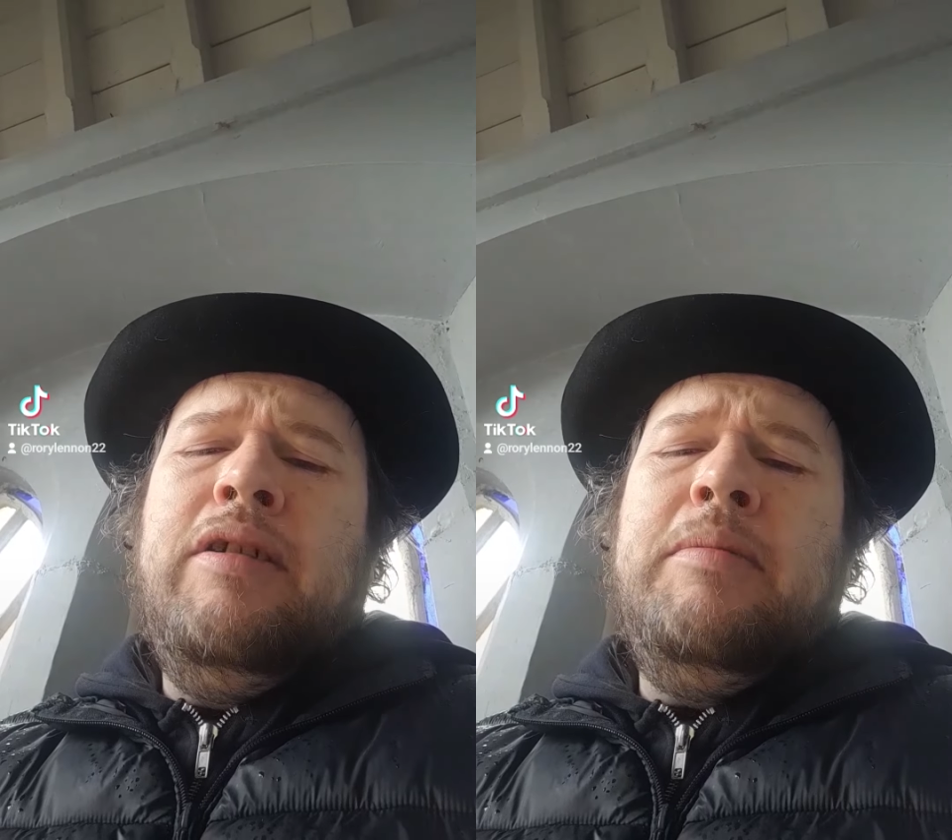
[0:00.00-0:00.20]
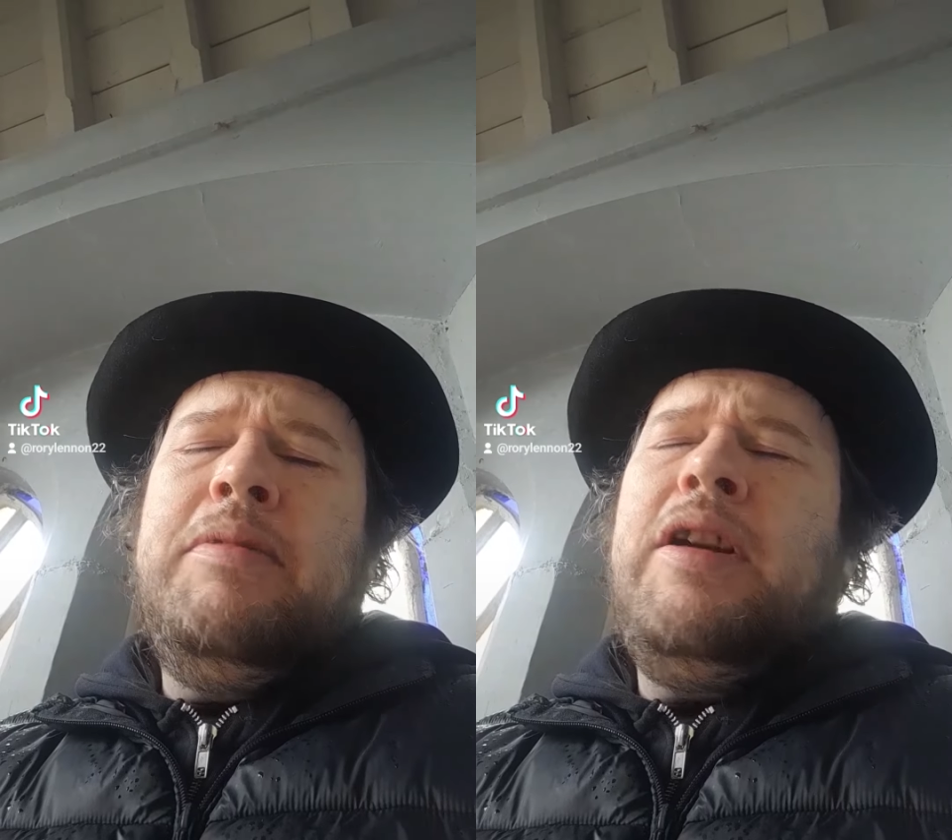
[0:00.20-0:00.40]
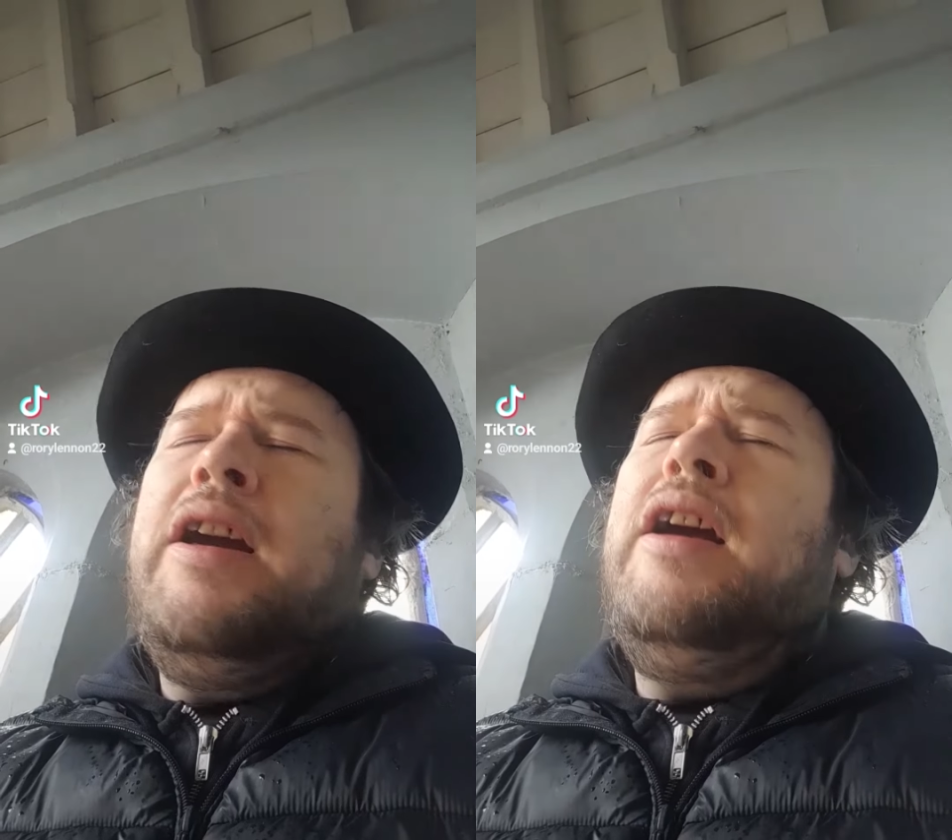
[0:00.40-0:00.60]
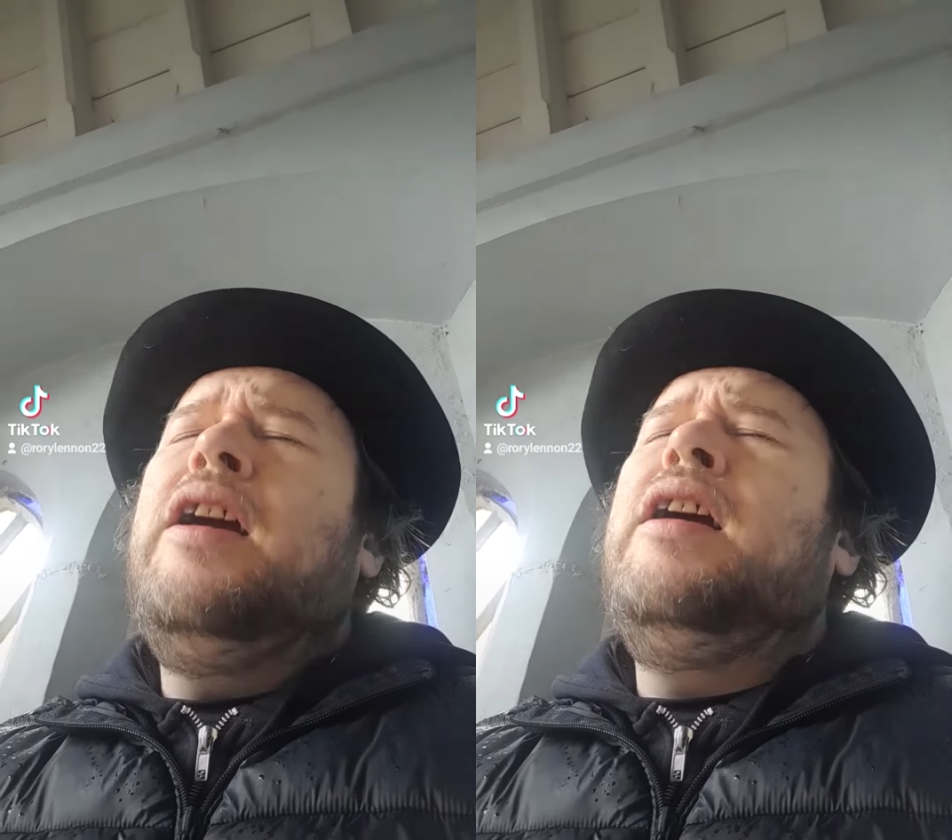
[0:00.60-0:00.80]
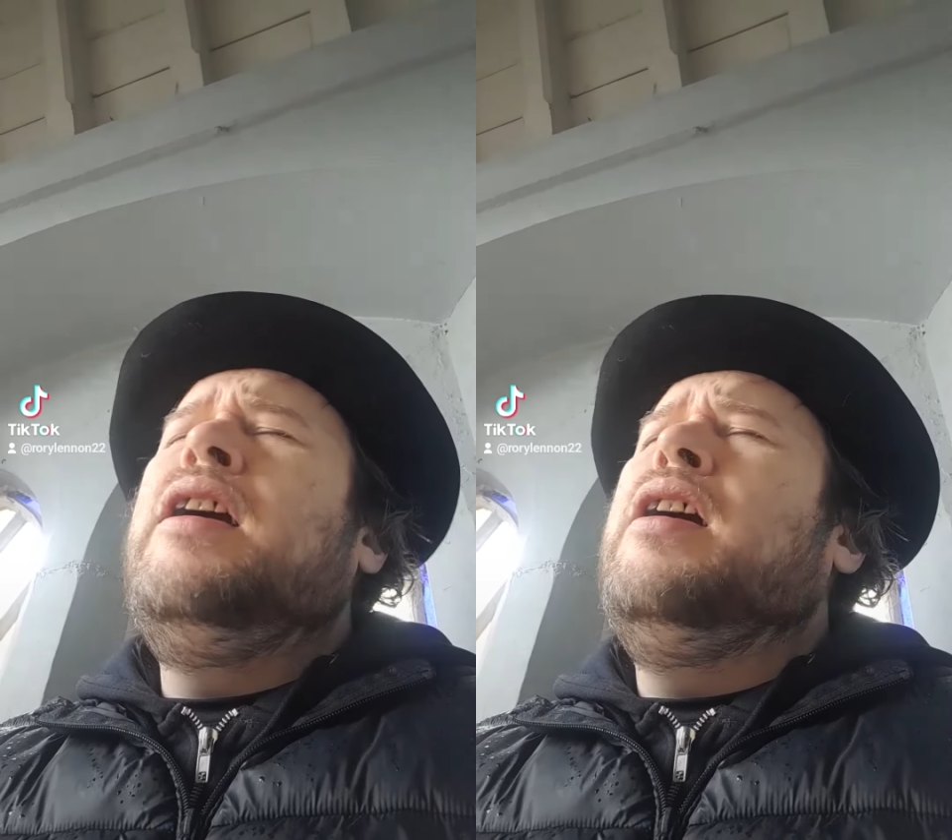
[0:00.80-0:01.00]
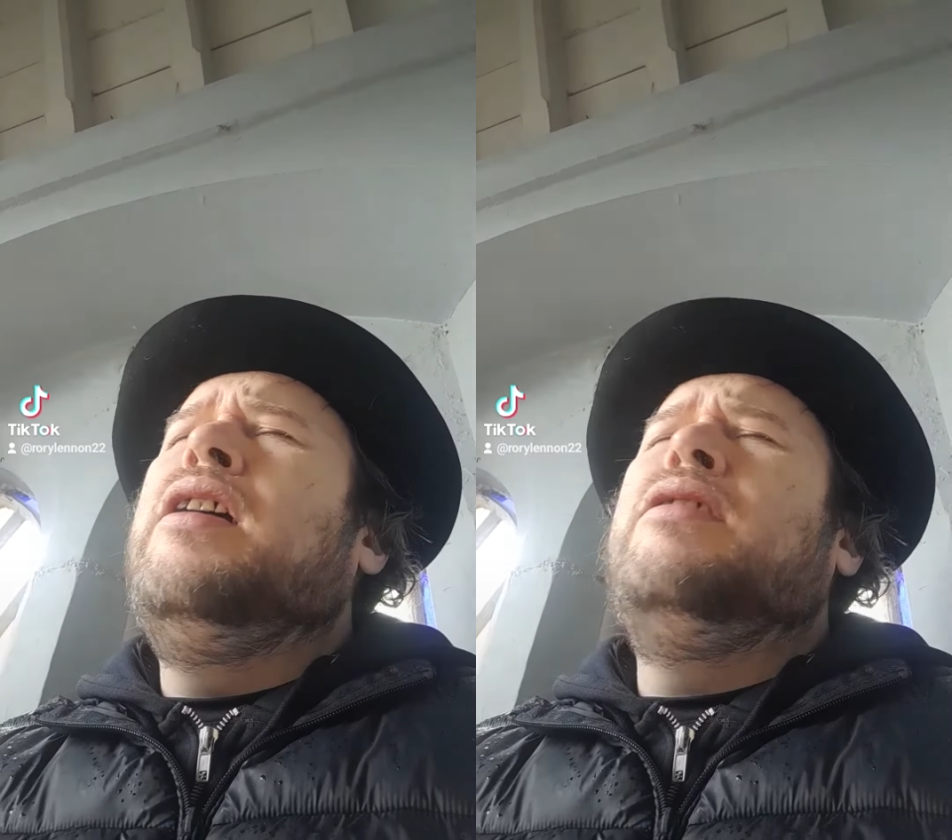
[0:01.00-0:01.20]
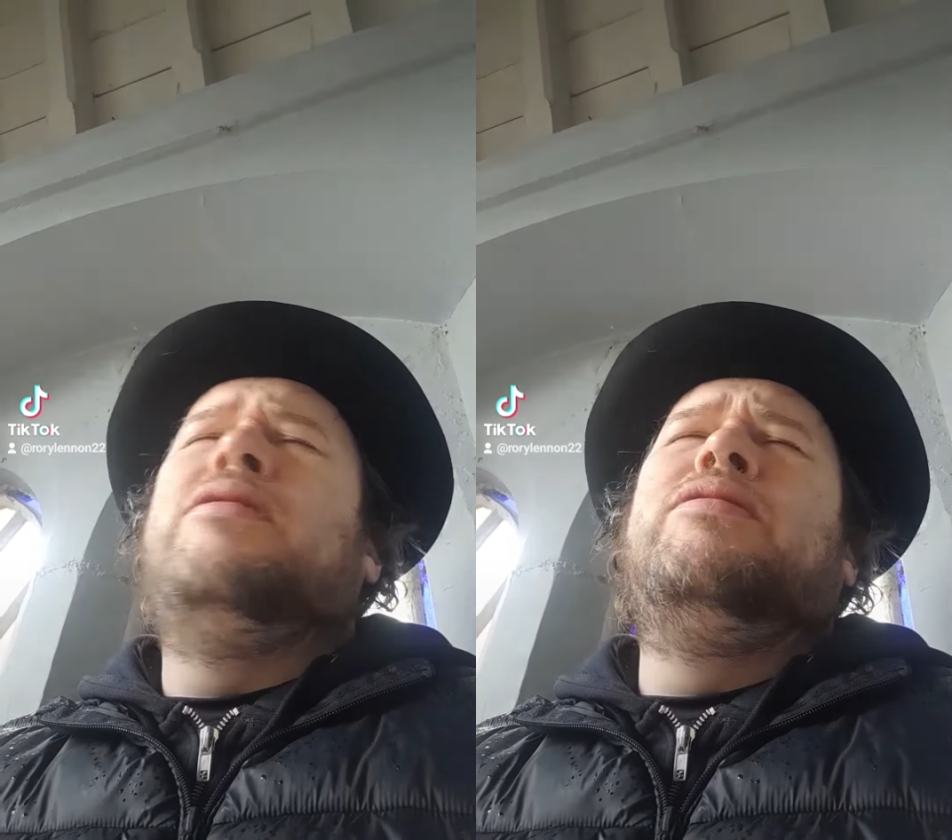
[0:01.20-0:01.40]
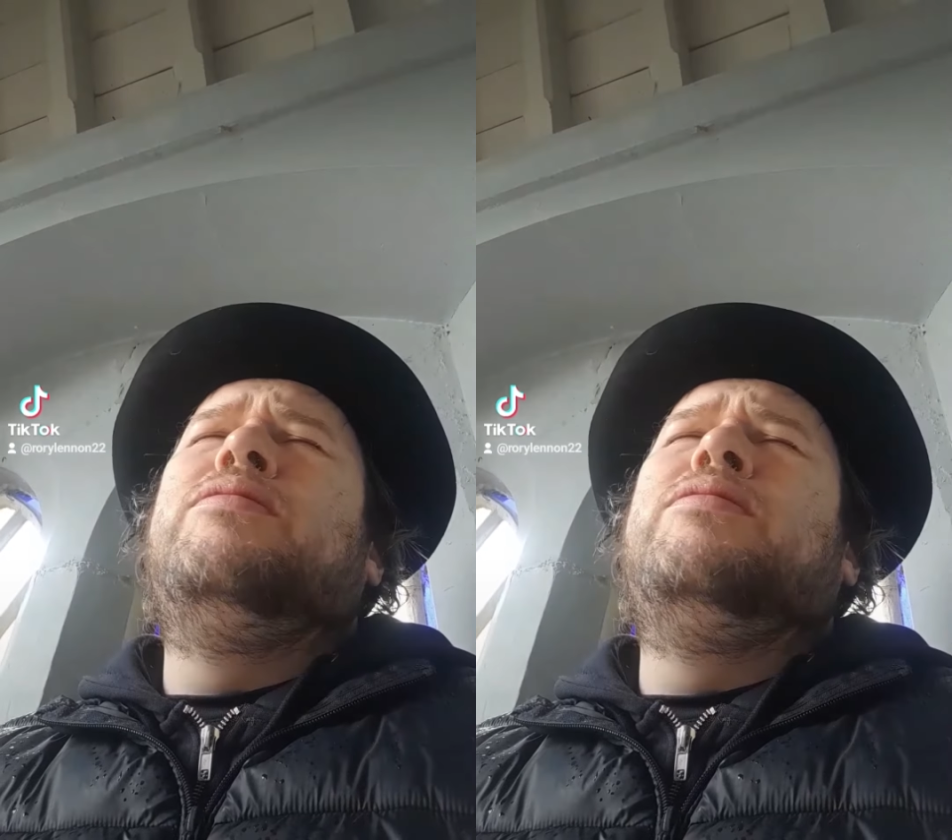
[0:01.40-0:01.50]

him tell the